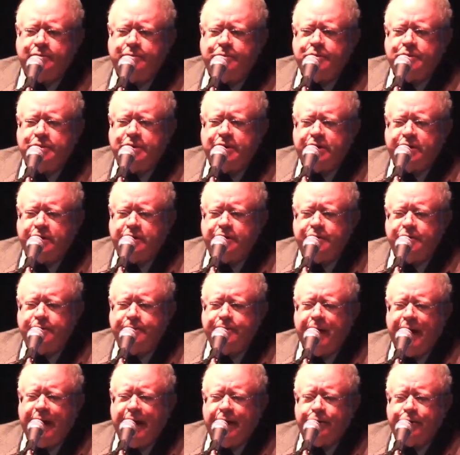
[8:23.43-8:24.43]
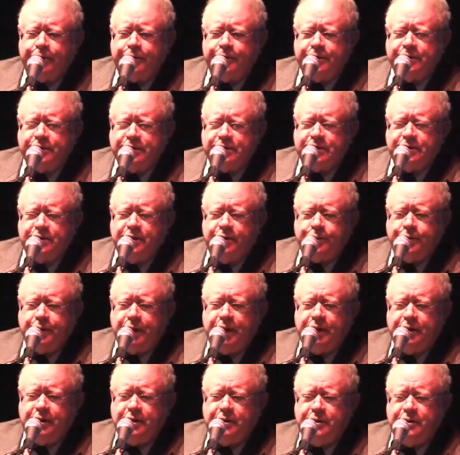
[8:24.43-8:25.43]
the particular power is
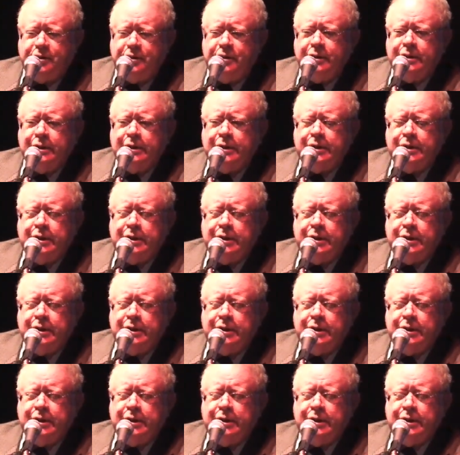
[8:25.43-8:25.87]
located,